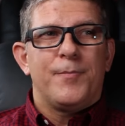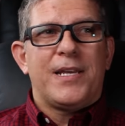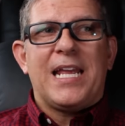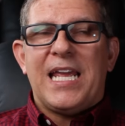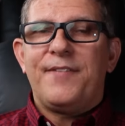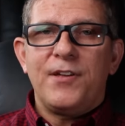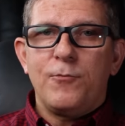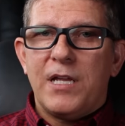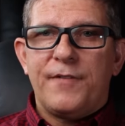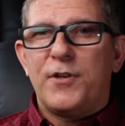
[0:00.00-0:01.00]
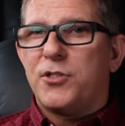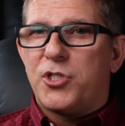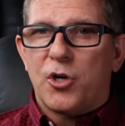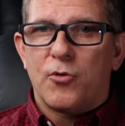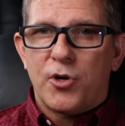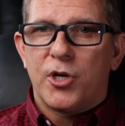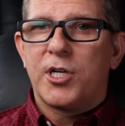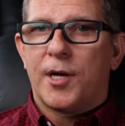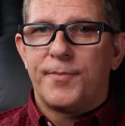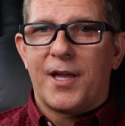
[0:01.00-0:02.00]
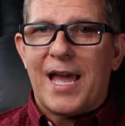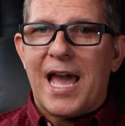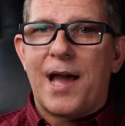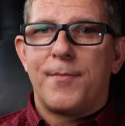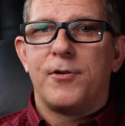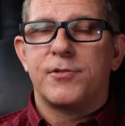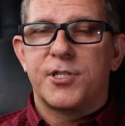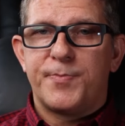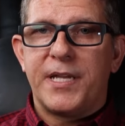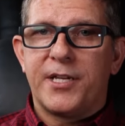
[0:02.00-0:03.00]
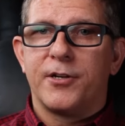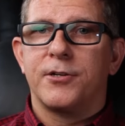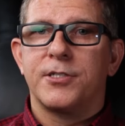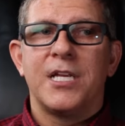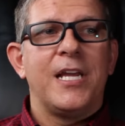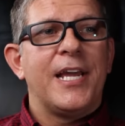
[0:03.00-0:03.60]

But even if you don't hook up the Atmos speakers